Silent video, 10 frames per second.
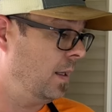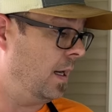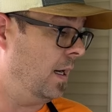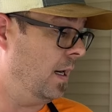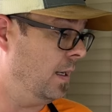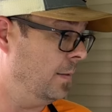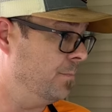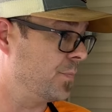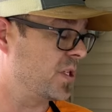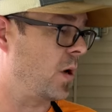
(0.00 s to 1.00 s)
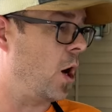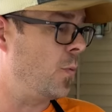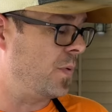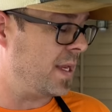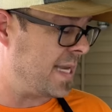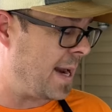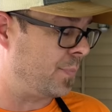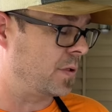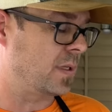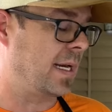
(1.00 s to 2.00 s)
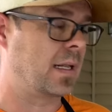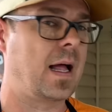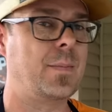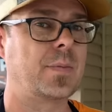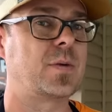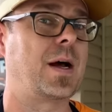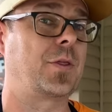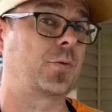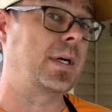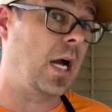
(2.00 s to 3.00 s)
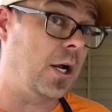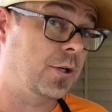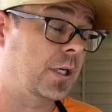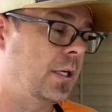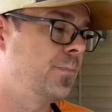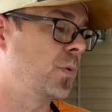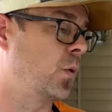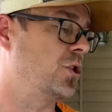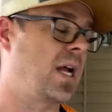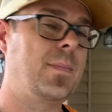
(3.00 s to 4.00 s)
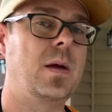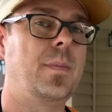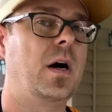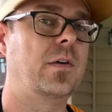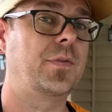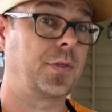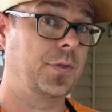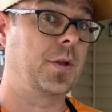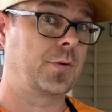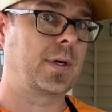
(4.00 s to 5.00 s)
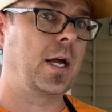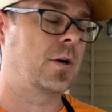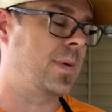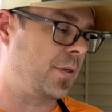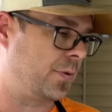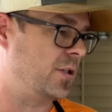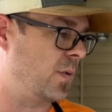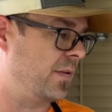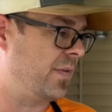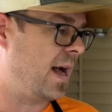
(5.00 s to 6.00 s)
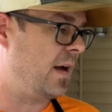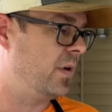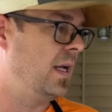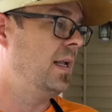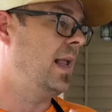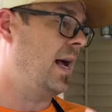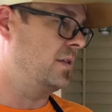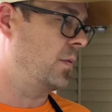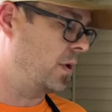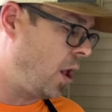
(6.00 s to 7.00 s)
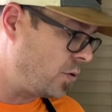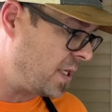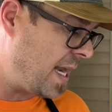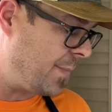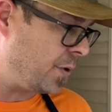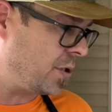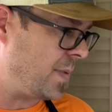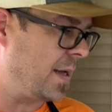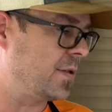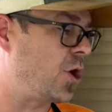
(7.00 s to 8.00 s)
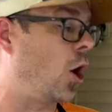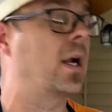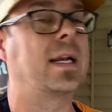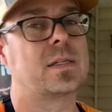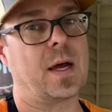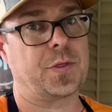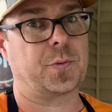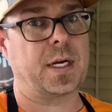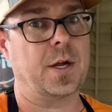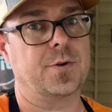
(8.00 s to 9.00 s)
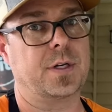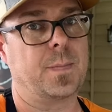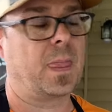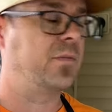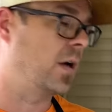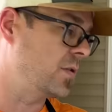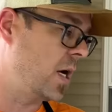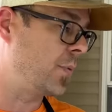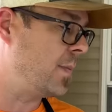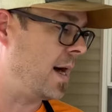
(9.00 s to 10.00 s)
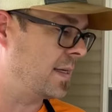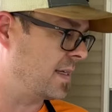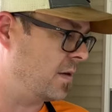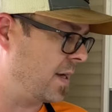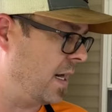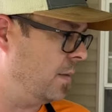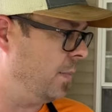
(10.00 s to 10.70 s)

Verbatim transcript: Um, so I opened the dampers, let it climb up to about 300, which got me above the 300, about 325. I was able to close the dampers. My target is about 300. If it goes up or minus, I don't care,